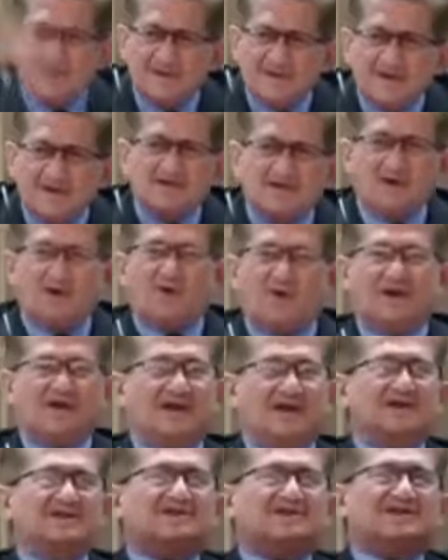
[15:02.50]
So when
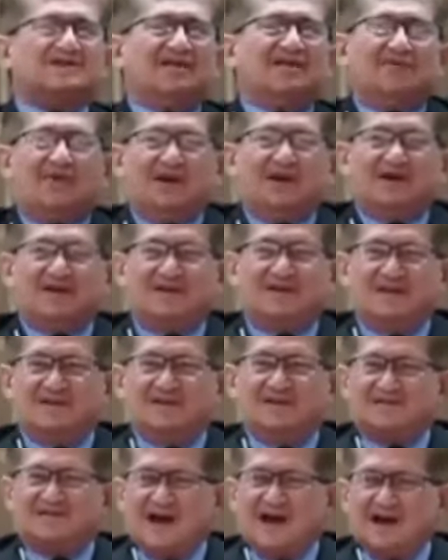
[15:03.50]
his love went
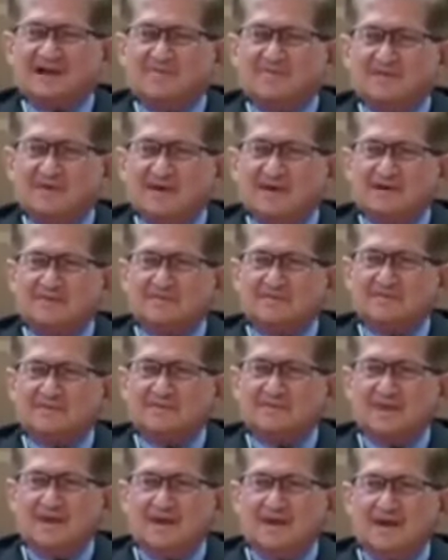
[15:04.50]
inside me,
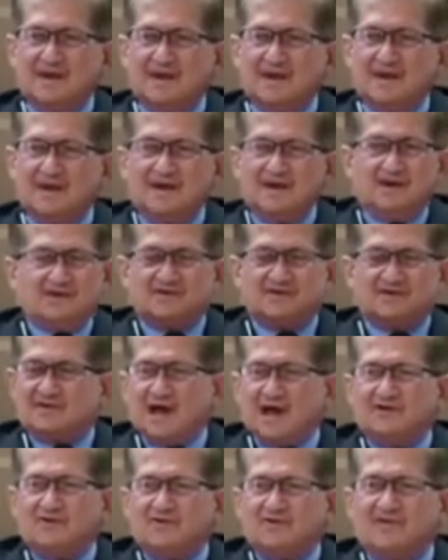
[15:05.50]
you
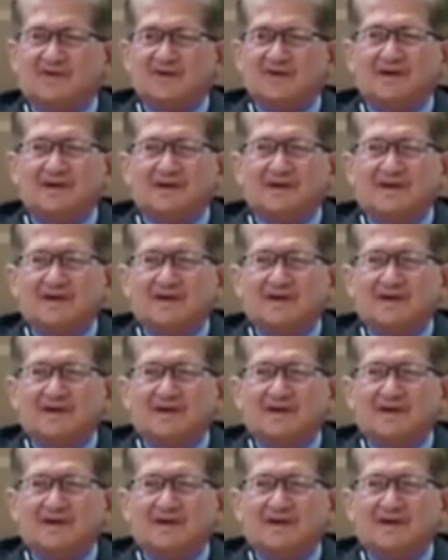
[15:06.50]
start to feel